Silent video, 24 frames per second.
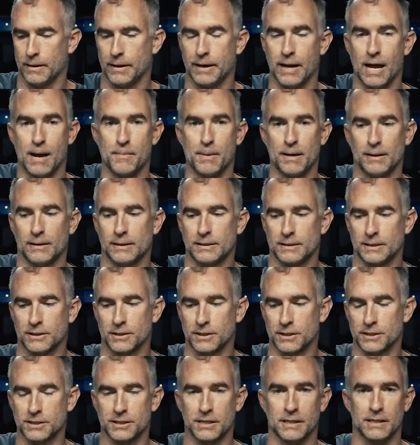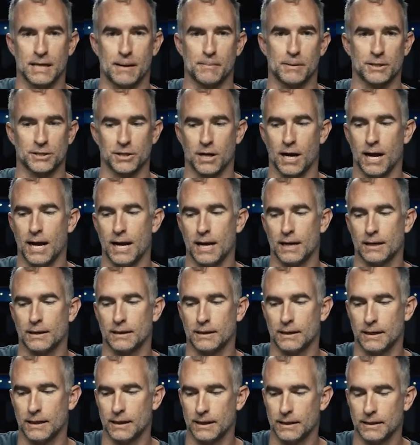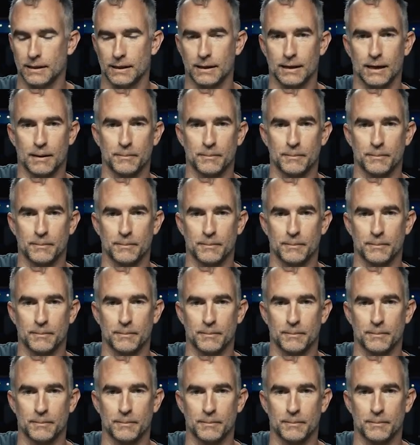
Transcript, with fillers: and now my lens is going to sit that much higher and